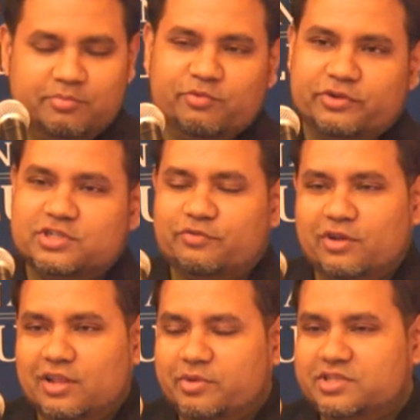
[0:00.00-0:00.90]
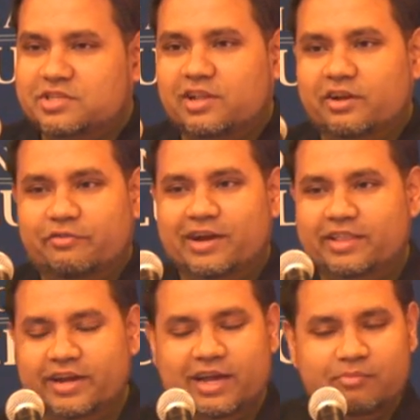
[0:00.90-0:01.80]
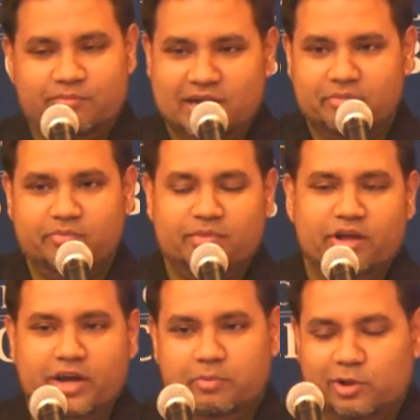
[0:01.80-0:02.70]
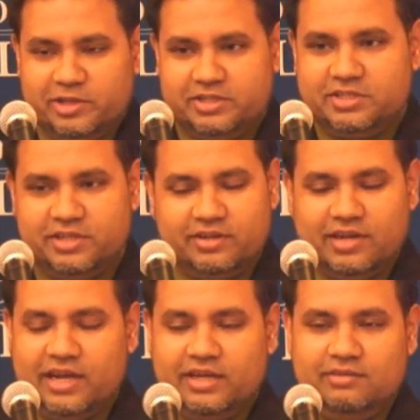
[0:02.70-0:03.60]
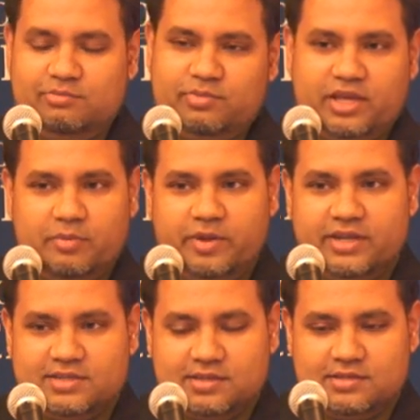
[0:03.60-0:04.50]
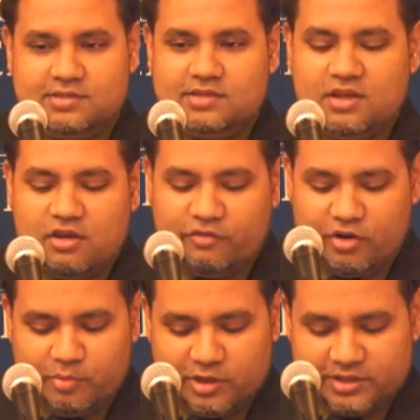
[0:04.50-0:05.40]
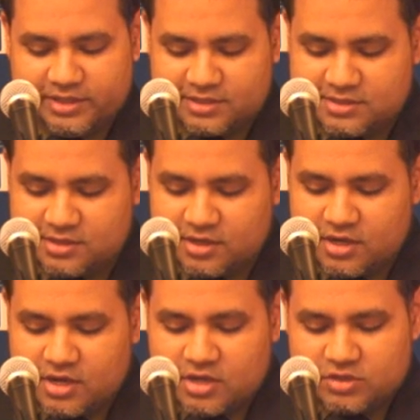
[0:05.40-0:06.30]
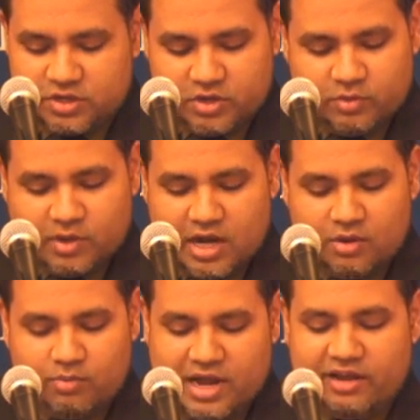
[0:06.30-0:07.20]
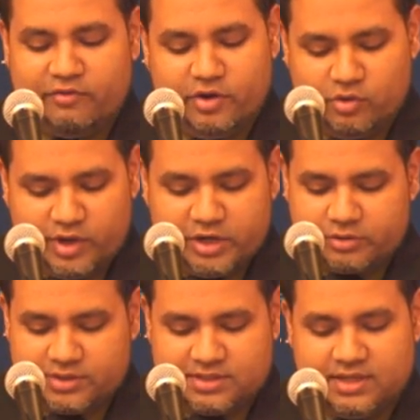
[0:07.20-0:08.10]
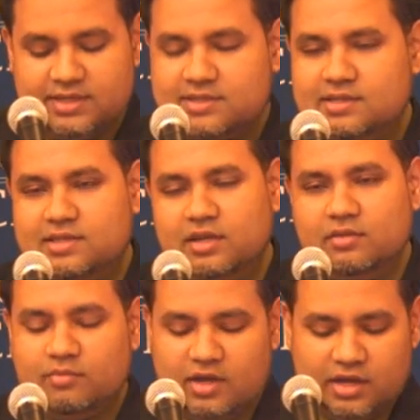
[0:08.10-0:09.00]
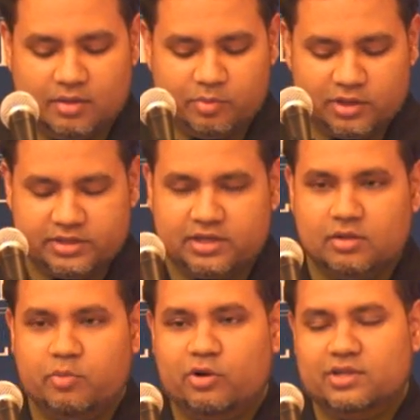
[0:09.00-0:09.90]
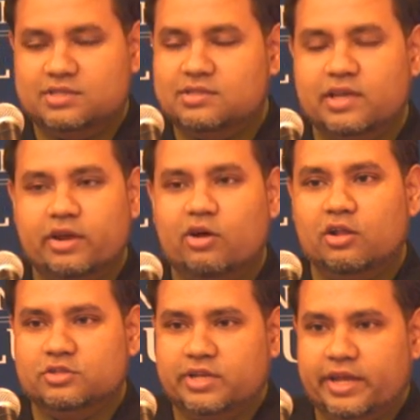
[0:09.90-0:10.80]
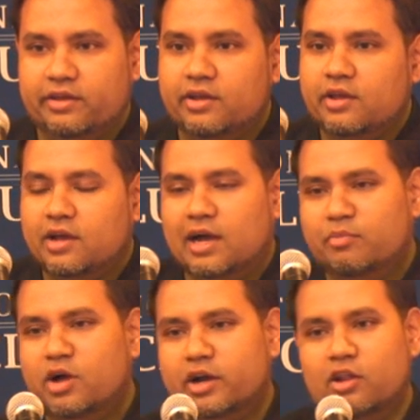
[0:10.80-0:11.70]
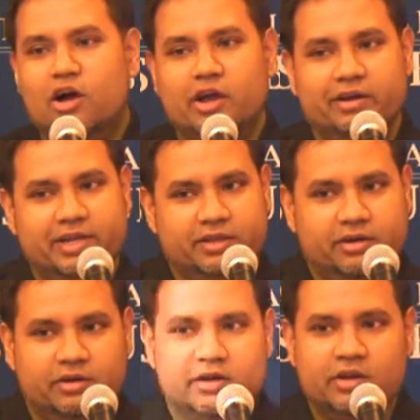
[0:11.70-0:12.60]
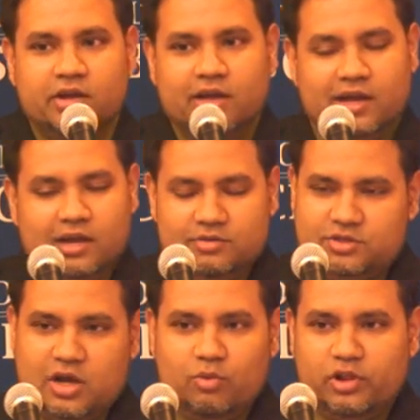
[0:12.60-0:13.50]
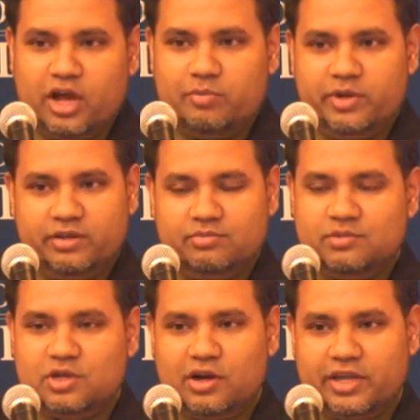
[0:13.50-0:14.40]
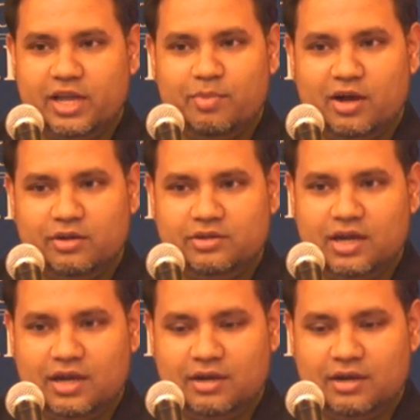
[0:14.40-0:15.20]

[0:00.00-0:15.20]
First of all, let me just clarify that I'm not a politician. I keep a distance from politics. So I have no interest in discussing political points at all today. I'm not a lawyer either, so I will not be talking about